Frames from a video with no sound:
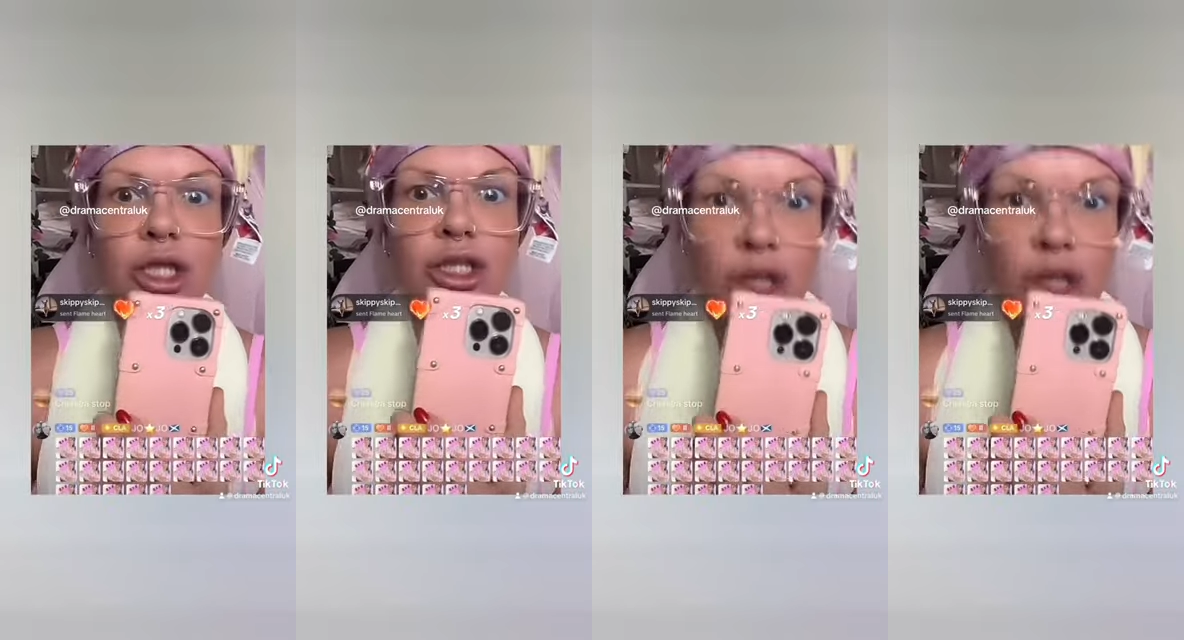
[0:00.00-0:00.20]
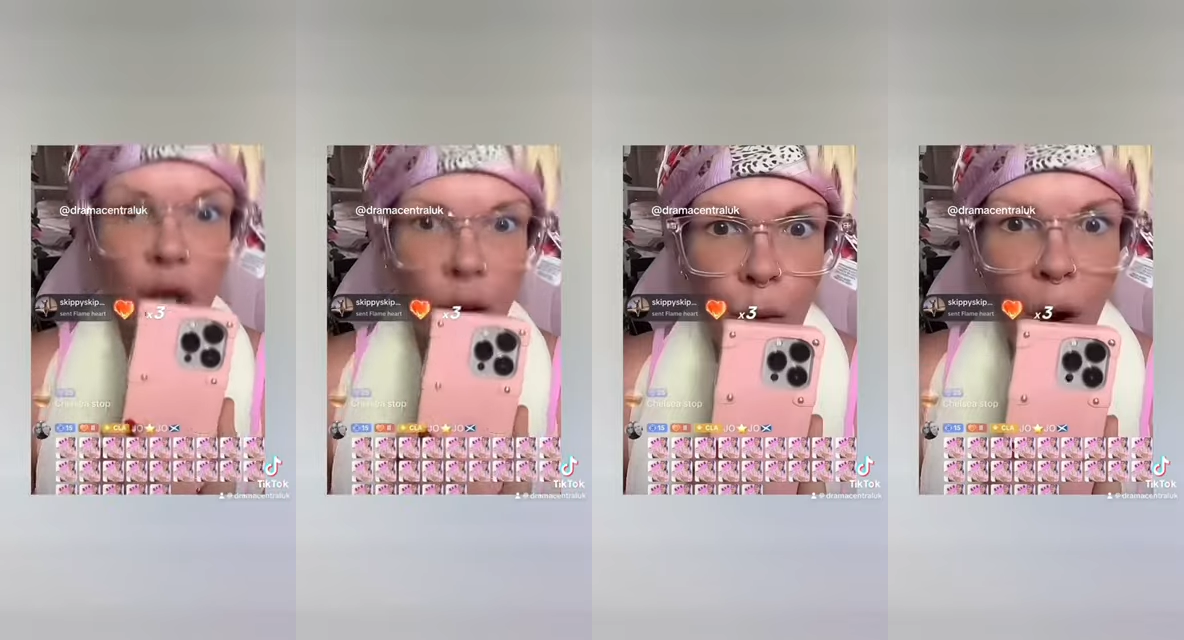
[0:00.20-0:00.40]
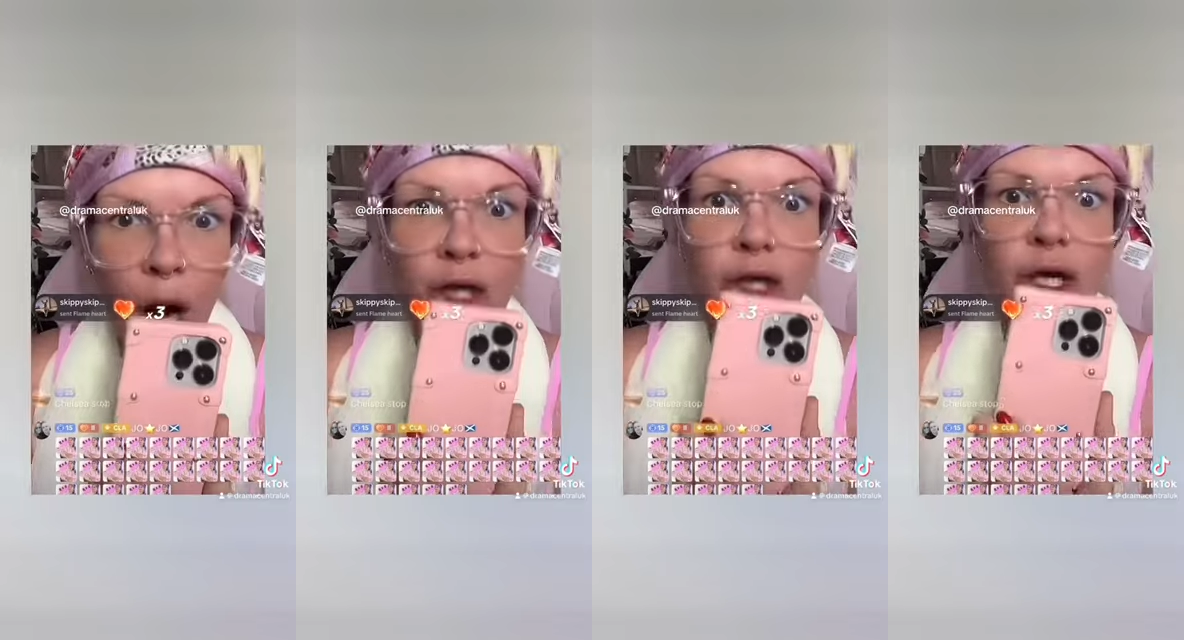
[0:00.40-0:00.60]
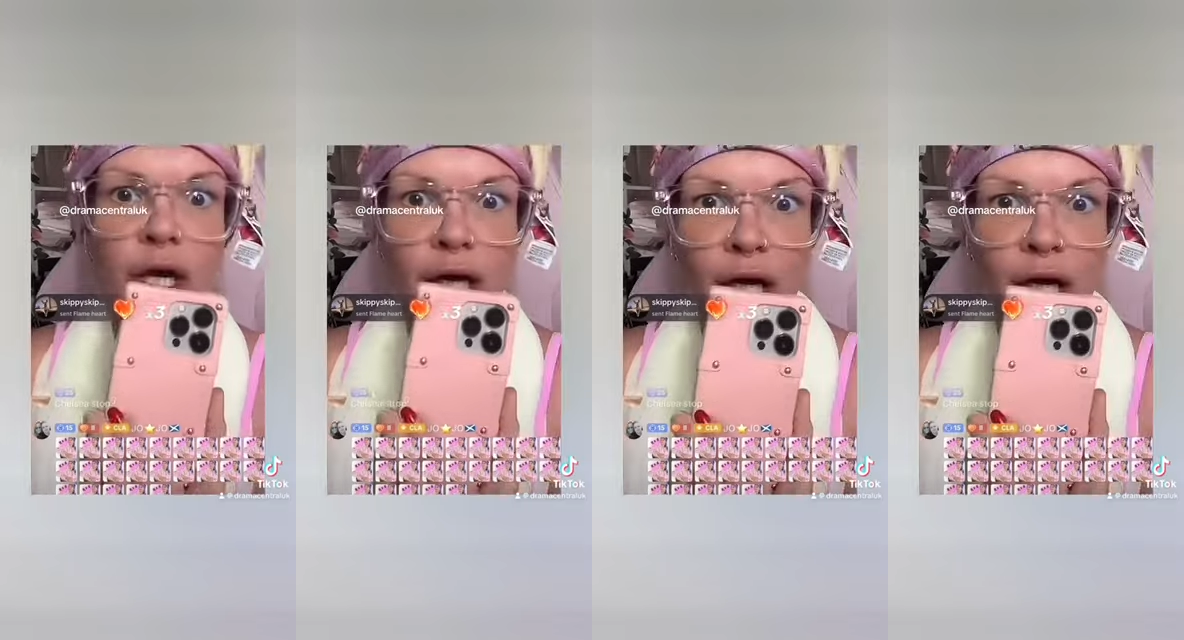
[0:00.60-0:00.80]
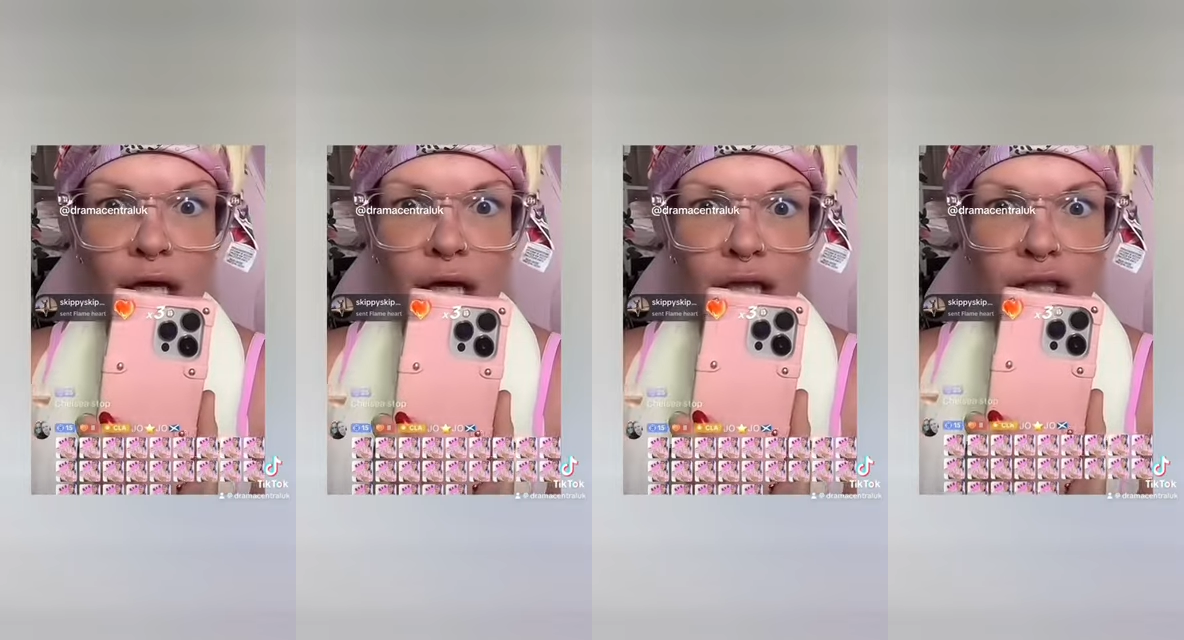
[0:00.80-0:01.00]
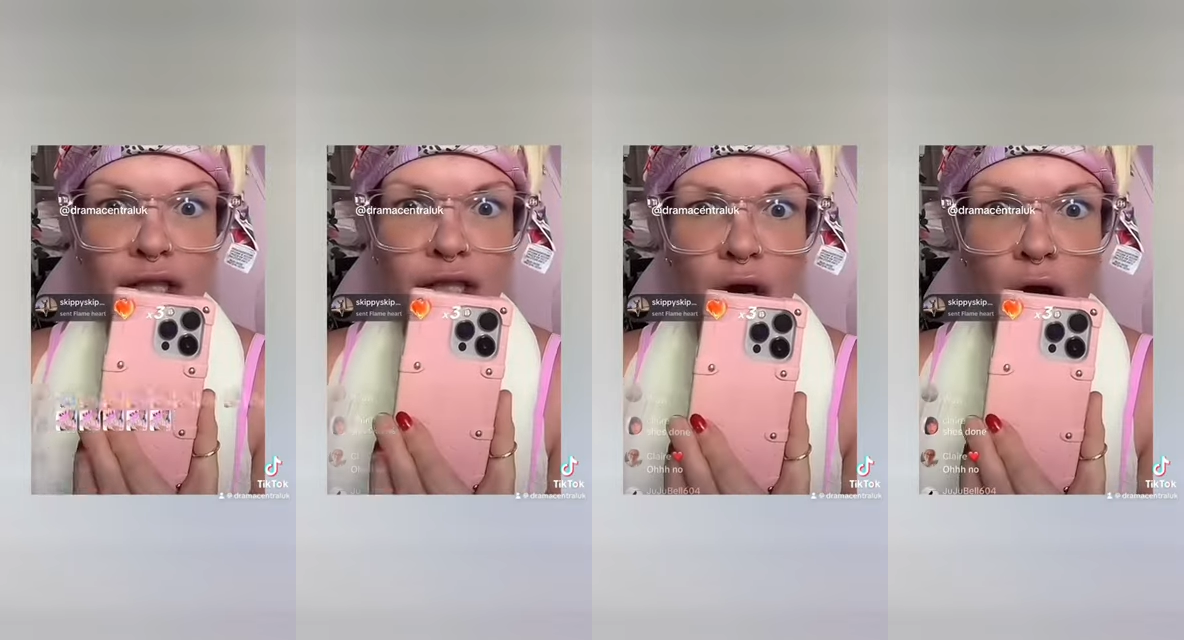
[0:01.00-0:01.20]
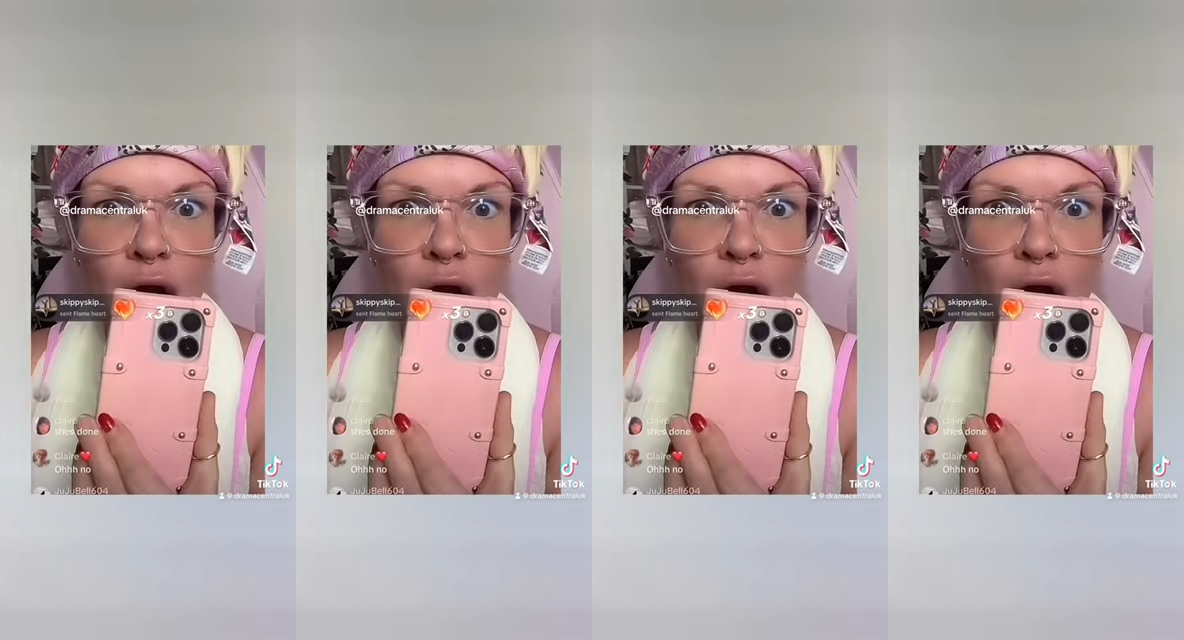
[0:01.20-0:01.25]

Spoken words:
So what are you going